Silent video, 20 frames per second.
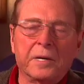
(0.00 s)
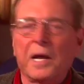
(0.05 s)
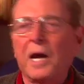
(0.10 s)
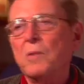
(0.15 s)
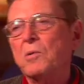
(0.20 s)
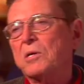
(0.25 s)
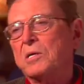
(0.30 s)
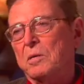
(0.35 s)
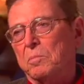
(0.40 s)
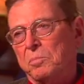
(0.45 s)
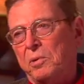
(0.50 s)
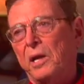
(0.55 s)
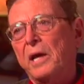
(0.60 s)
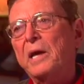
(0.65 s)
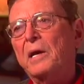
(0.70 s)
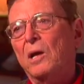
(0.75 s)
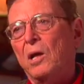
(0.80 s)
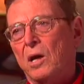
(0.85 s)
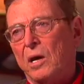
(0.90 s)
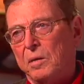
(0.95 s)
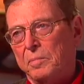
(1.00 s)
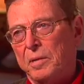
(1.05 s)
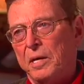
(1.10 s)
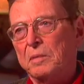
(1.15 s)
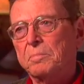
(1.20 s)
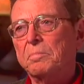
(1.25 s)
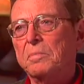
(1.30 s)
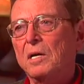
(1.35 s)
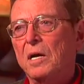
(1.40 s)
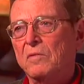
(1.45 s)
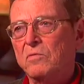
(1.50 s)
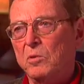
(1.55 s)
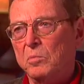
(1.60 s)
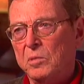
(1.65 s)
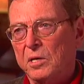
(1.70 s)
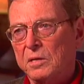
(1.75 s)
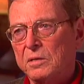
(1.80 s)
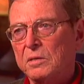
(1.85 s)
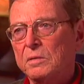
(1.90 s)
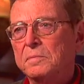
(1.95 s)
I would complain a lot about
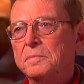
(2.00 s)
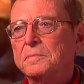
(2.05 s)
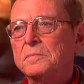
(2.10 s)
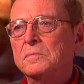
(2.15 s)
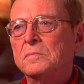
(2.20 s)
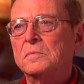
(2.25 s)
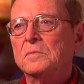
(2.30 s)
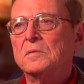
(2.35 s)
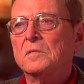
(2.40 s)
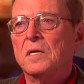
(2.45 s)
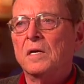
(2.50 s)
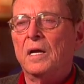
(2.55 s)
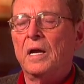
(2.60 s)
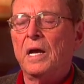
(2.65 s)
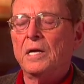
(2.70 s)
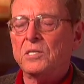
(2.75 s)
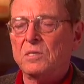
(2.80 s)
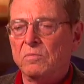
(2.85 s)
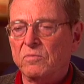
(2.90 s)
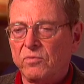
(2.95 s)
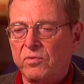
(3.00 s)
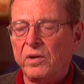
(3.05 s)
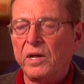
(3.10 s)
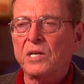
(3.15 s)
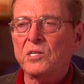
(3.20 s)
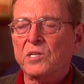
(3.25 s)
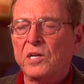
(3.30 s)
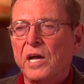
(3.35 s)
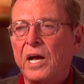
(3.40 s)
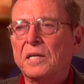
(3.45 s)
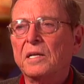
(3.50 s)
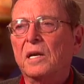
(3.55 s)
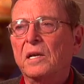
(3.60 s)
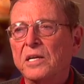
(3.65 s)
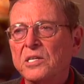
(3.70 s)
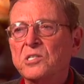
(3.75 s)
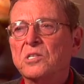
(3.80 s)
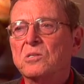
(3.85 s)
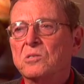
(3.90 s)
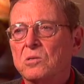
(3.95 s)
government. And I had some friends that had to
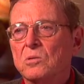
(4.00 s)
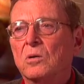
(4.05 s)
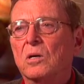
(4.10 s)
listen to